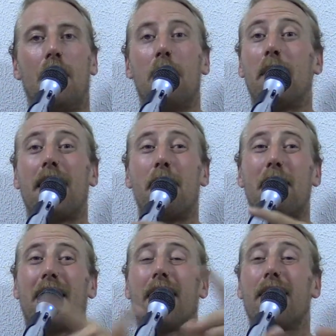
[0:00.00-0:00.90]
but then
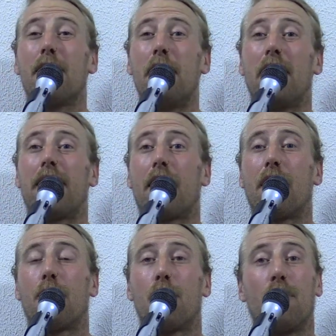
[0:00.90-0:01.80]
because of military
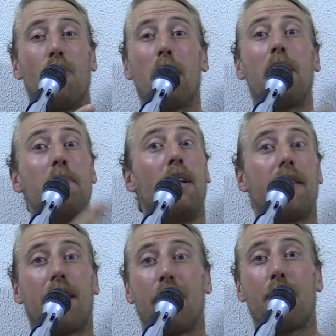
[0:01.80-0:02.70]
rule, normally
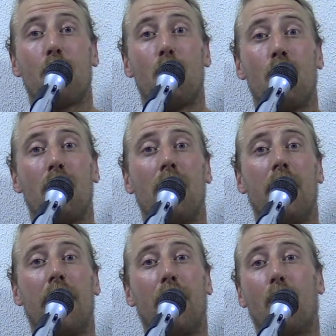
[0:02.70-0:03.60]
military rule
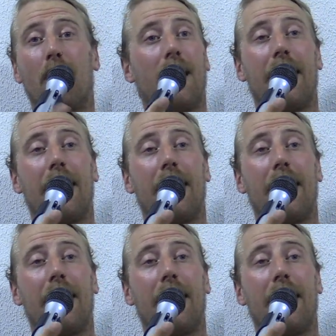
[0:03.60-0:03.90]
or